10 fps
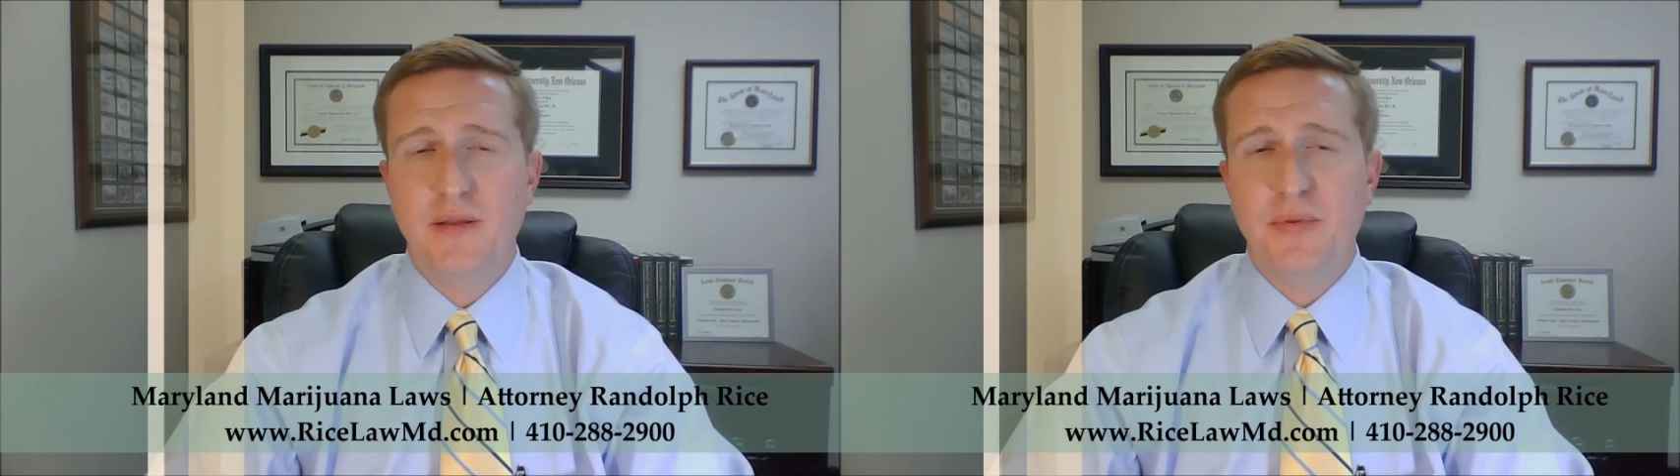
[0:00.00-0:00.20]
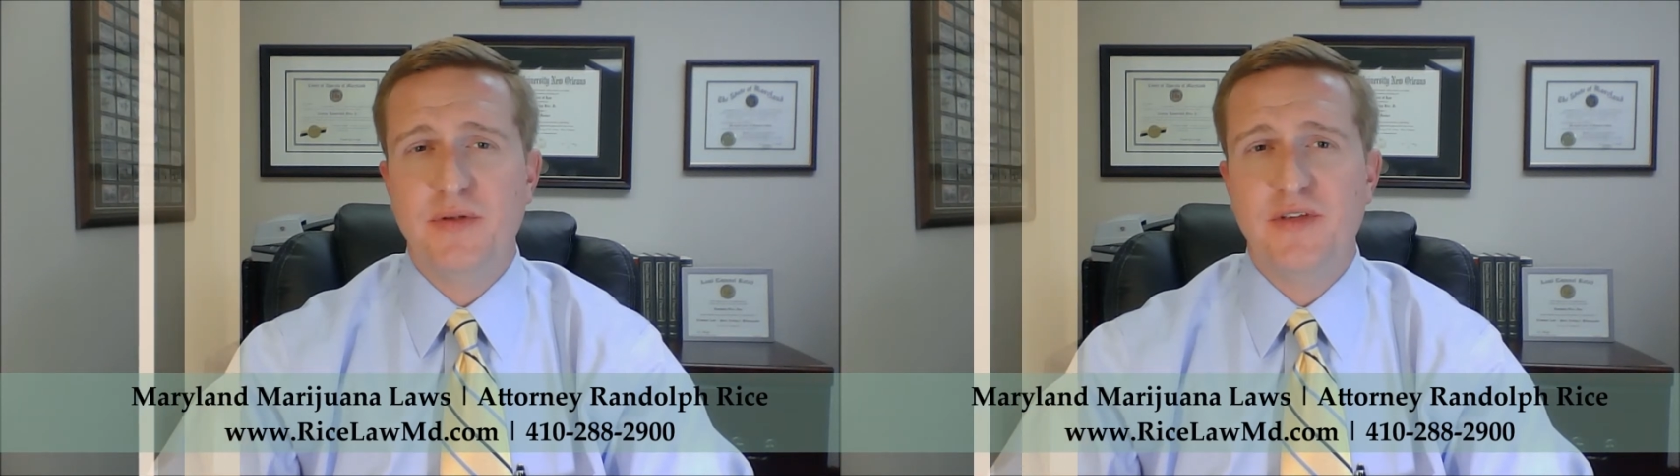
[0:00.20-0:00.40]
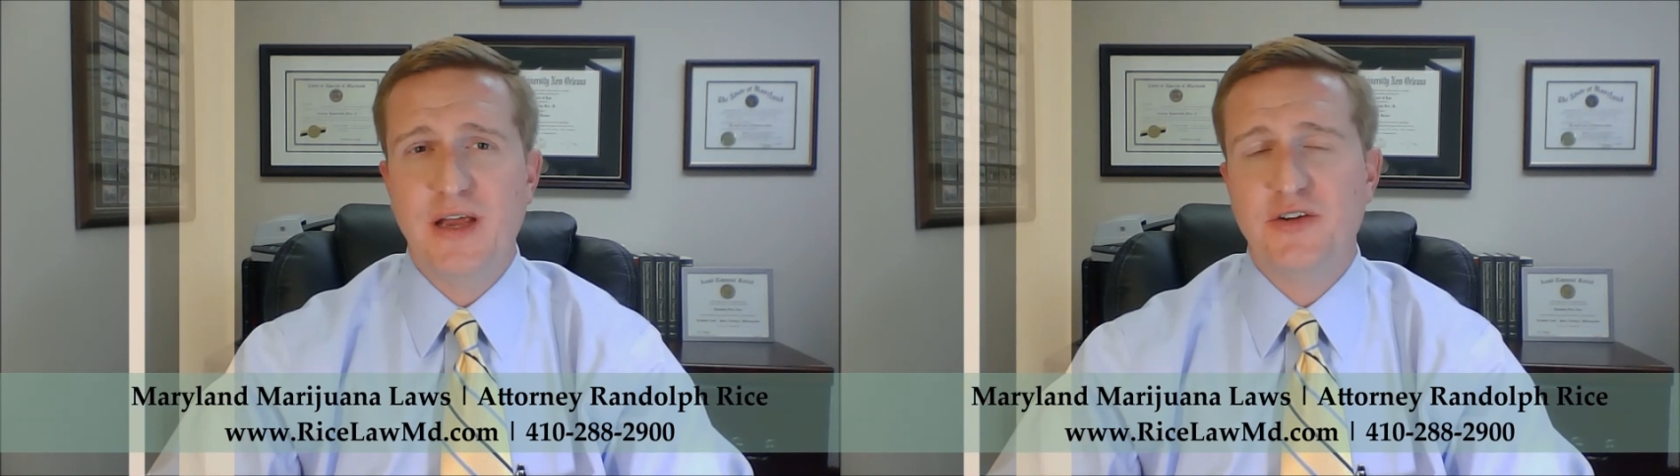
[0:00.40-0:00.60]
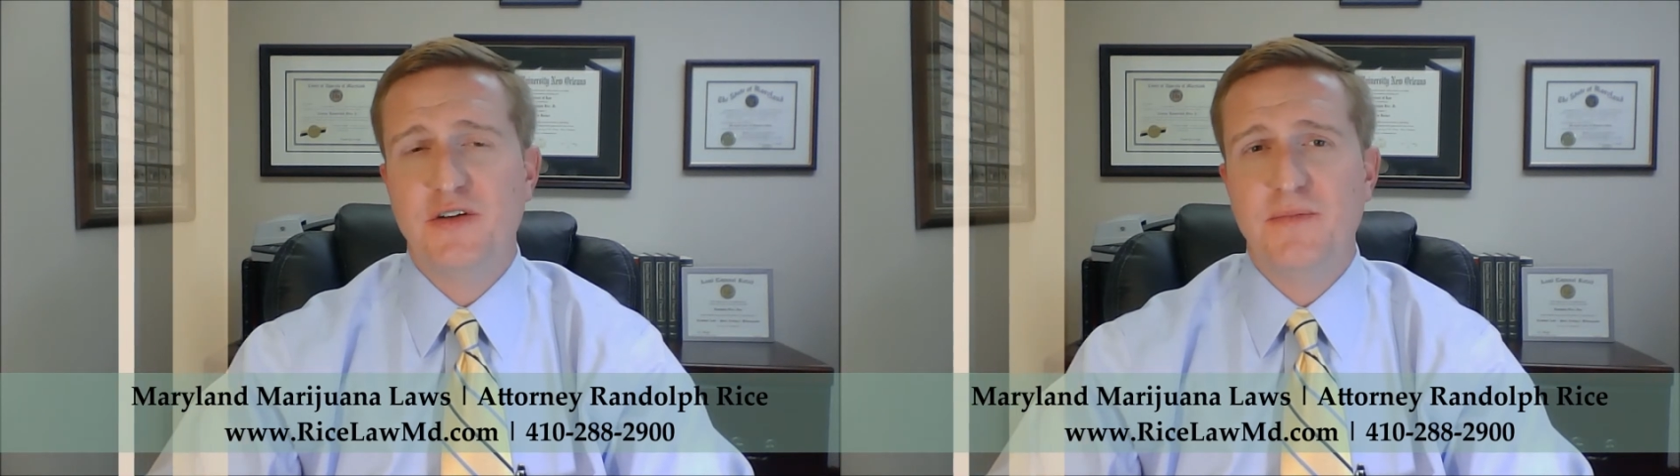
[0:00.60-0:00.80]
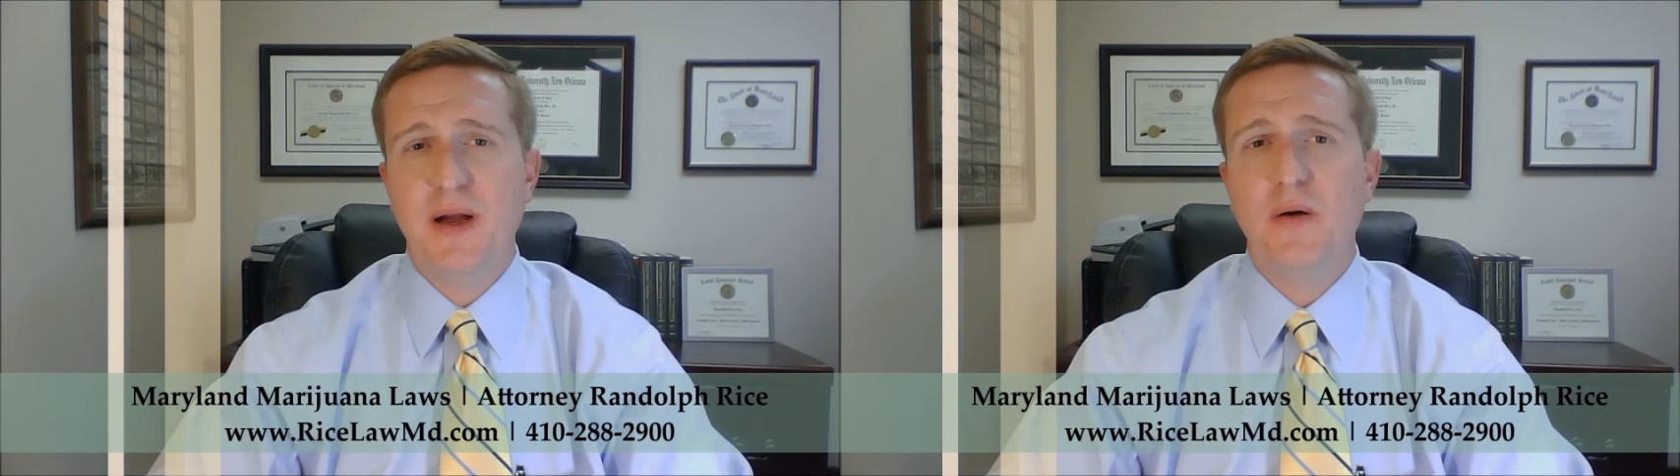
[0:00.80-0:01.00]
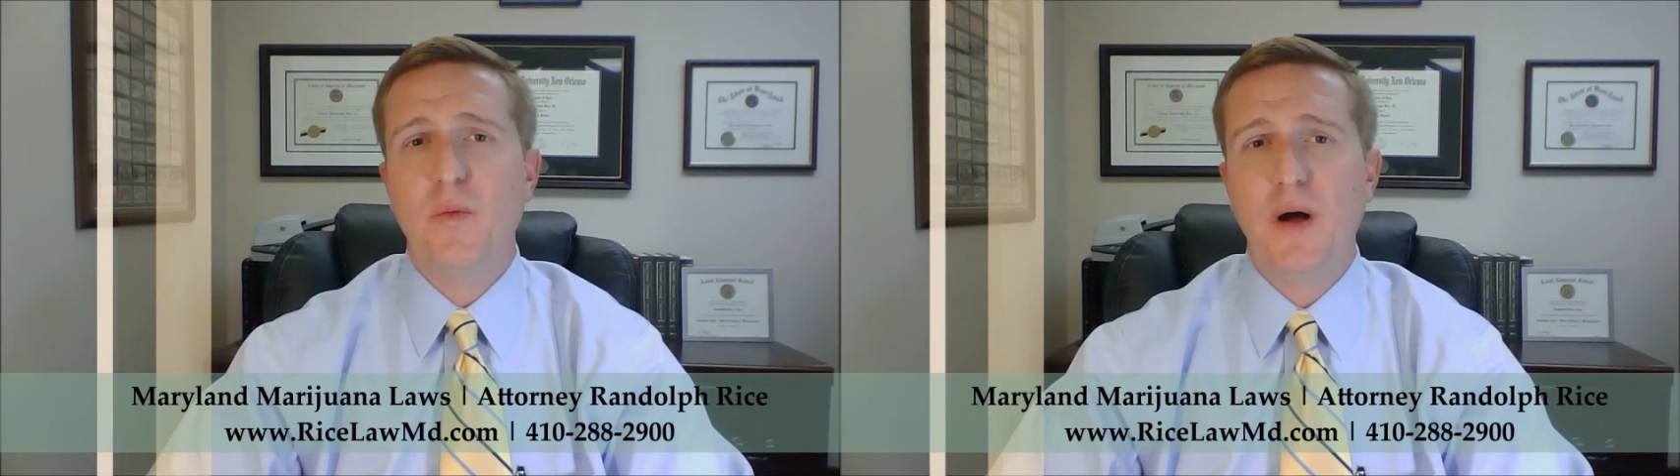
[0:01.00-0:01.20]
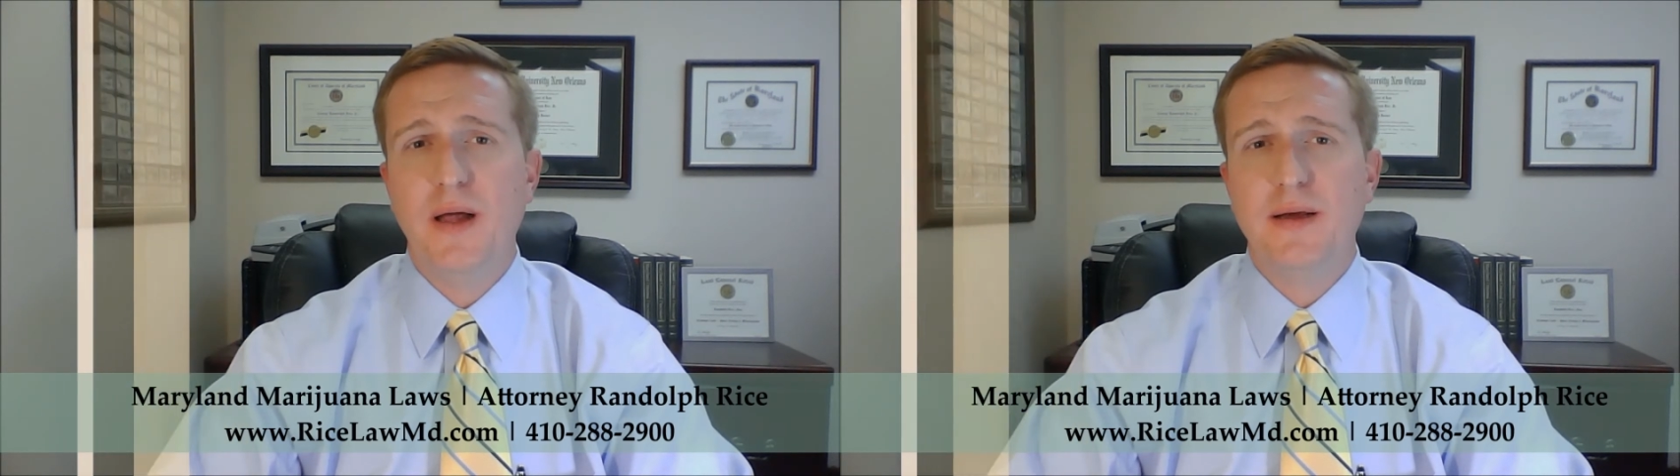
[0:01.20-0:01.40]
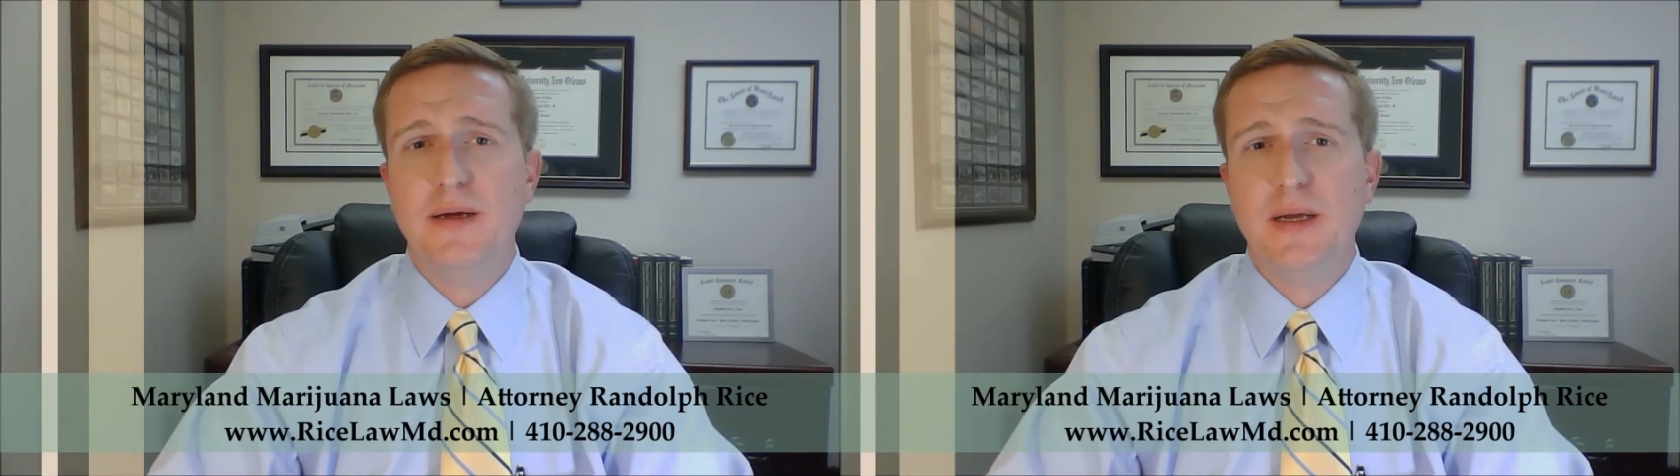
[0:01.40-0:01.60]
the possession of
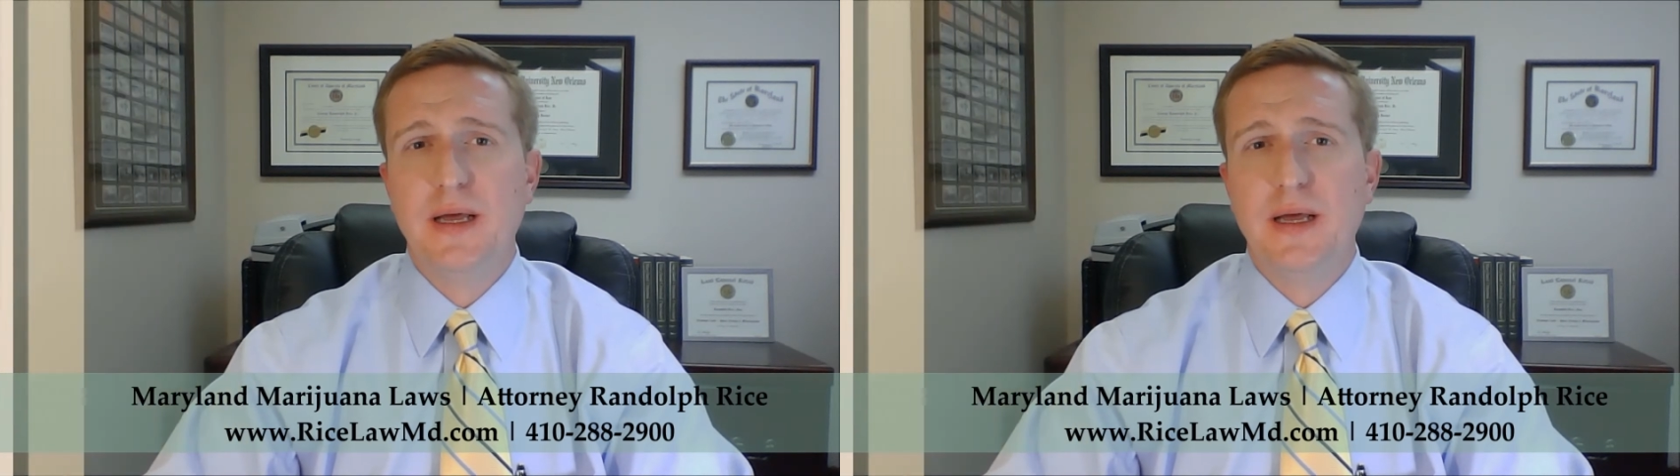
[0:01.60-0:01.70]
marijuana